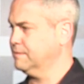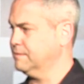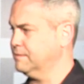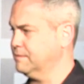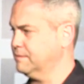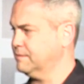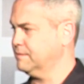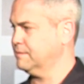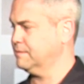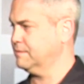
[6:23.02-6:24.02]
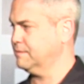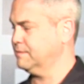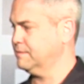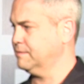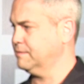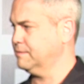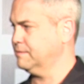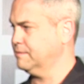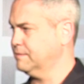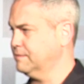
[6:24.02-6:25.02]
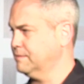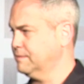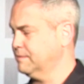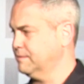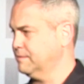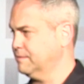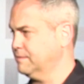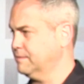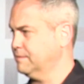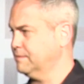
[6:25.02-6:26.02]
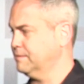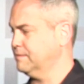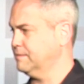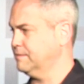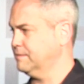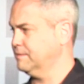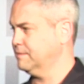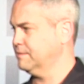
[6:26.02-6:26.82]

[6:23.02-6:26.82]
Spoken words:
(not speaking)